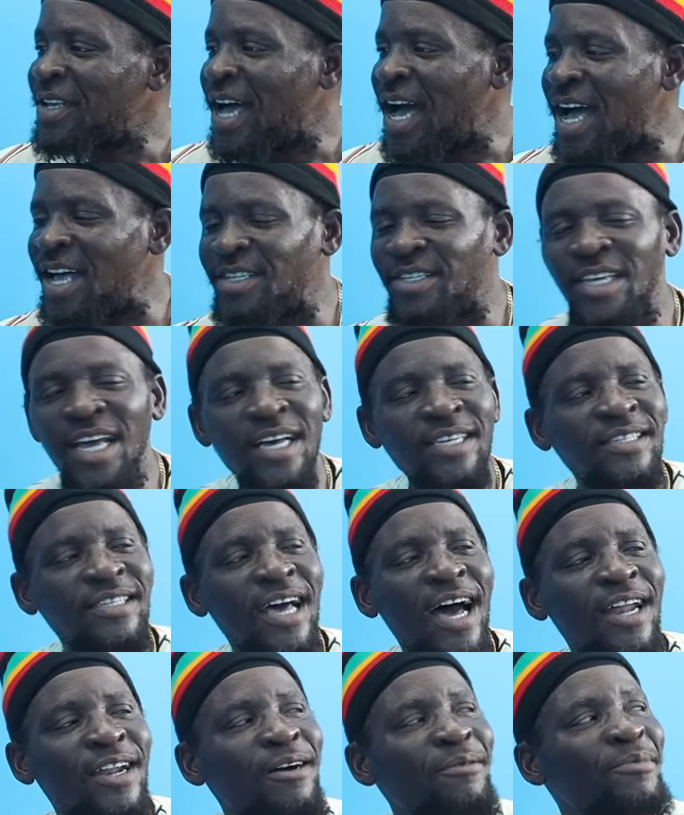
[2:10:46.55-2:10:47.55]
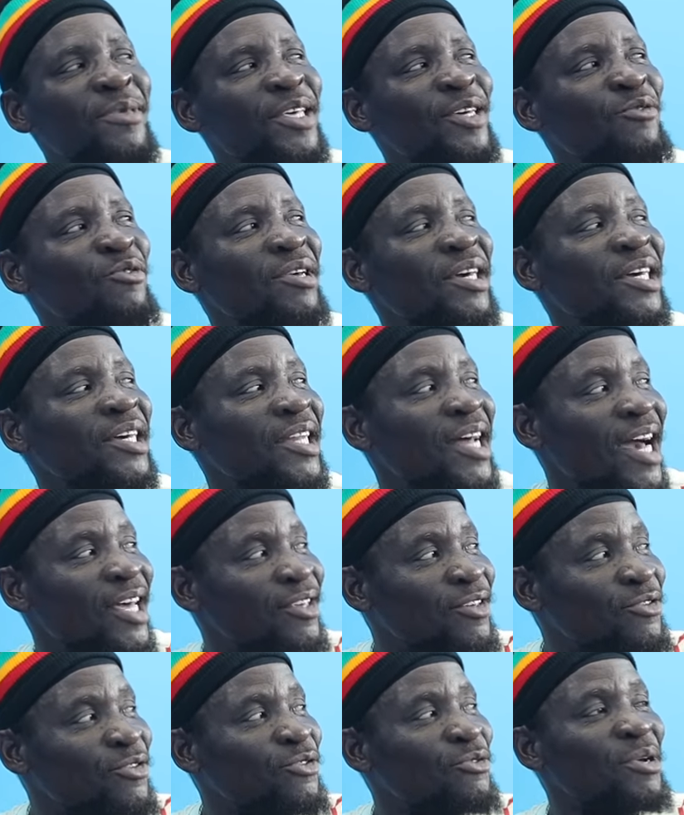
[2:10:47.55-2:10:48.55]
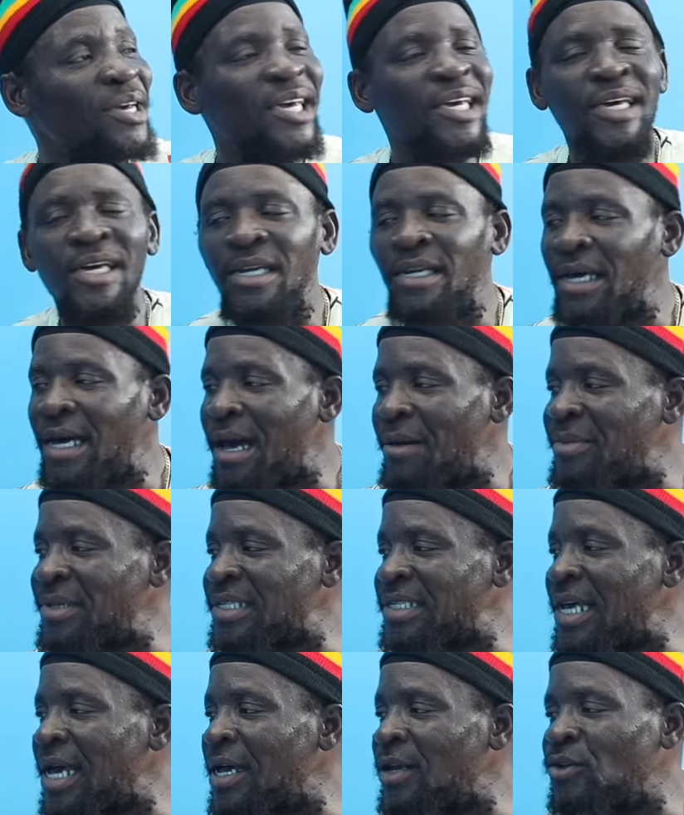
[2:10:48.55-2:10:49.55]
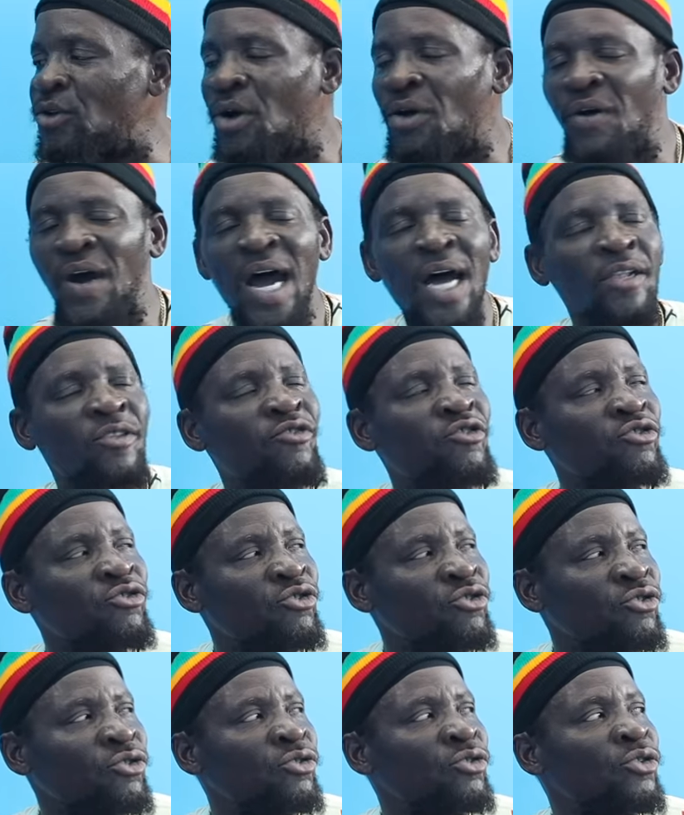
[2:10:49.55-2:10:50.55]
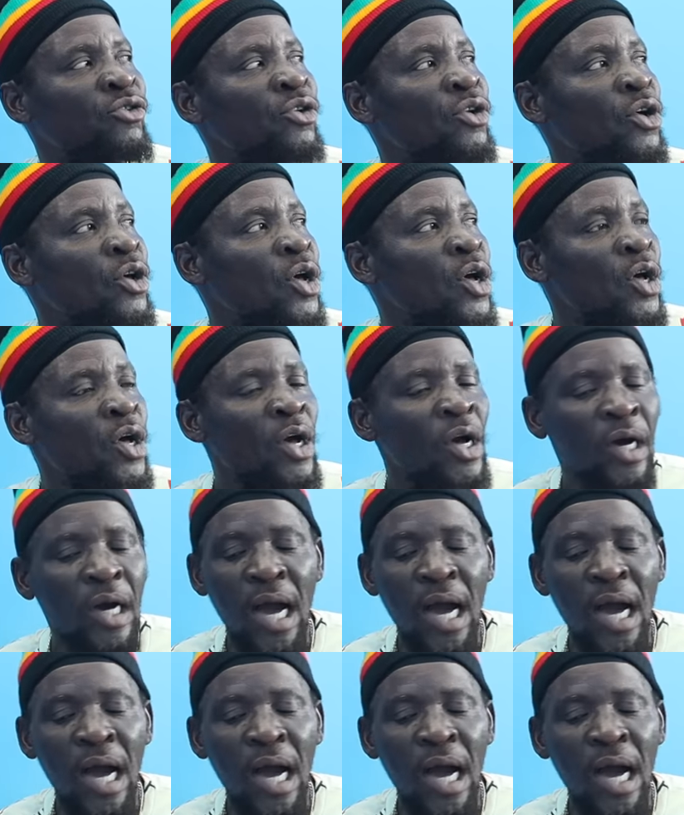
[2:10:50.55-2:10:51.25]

And she said, I don't mean wicked, are you wicked? And I say, you know what, true. Yeah.